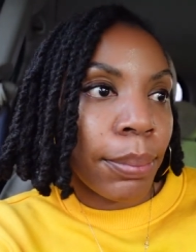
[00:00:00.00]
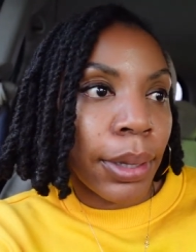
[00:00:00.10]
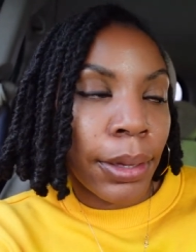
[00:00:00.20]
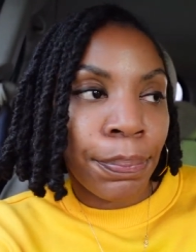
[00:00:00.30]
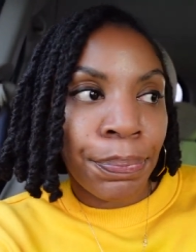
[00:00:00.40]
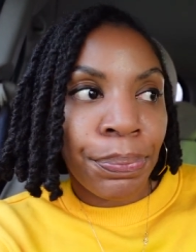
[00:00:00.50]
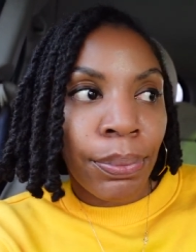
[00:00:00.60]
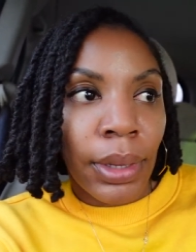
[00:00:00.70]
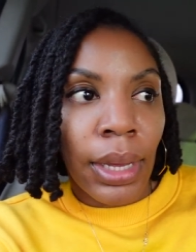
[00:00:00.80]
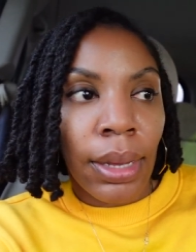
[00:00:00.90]
But
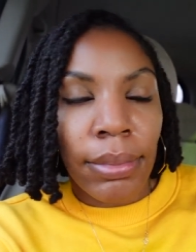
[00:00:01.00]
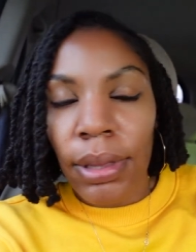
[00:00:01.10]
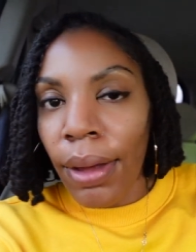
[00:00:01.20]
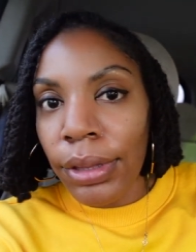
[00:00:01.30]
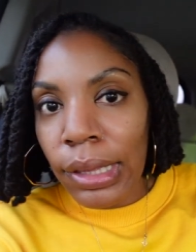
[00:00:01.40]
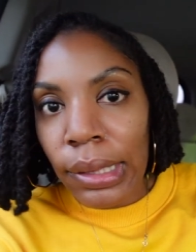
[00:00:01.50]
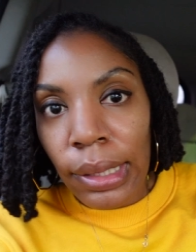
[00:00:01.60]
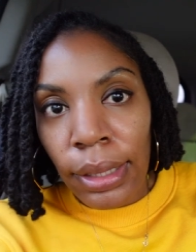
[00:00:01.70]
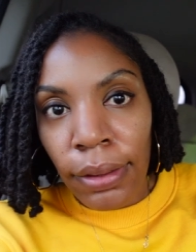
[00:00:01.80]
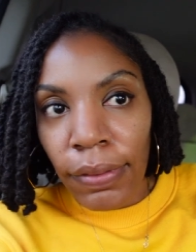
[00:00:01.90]
so I'll just
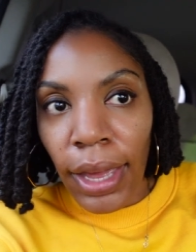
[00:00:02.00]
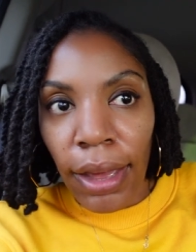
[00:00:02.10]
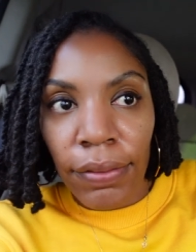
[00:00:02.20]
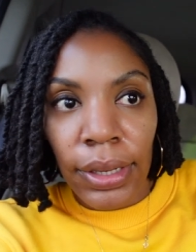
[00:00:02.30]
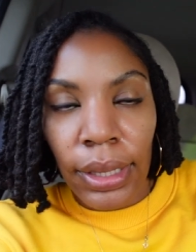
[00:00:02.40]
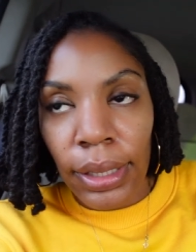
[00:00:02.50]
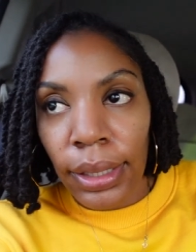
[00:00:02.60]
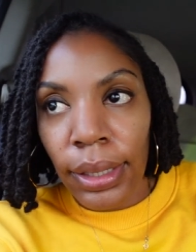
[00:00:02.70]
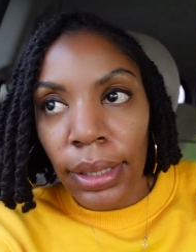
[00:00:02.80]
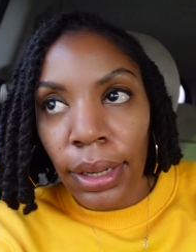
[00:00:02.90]
see if they have anything
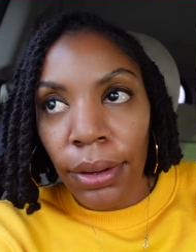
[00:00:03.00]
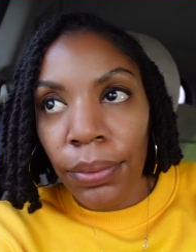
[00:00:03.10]
good in there.